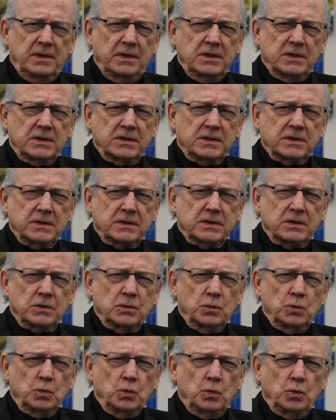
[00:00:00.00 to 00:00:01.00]

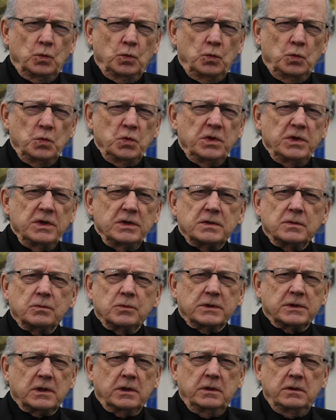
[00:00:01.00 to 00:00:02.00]
this
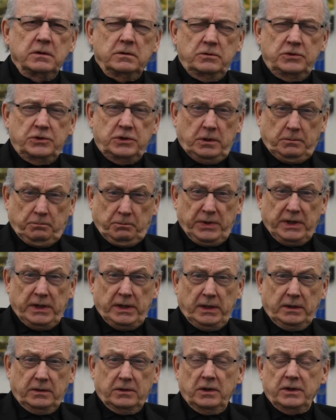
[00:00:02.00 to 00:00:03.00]
was a huge
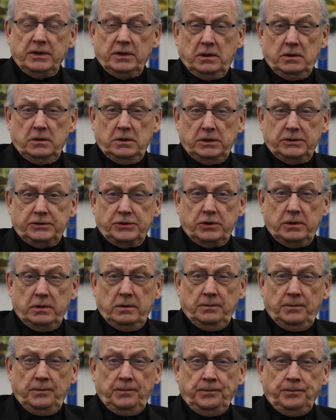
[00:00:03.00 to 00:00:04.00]
impact on the culture.
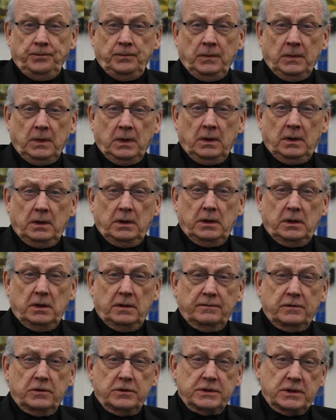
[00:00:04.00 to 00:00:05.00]

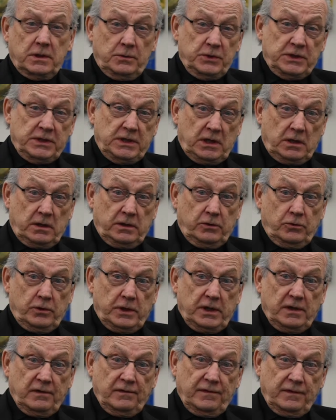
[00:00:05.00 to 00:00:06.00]
First, there was
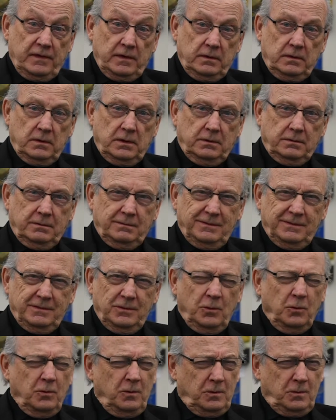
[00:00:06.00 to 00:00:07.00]
telegraph,
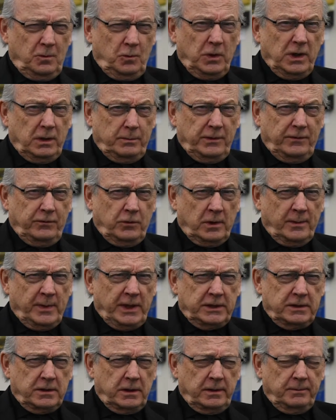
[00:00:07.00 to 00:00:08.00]
well before
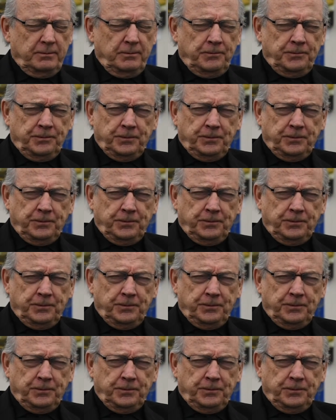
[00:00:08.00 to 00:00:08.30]
my time.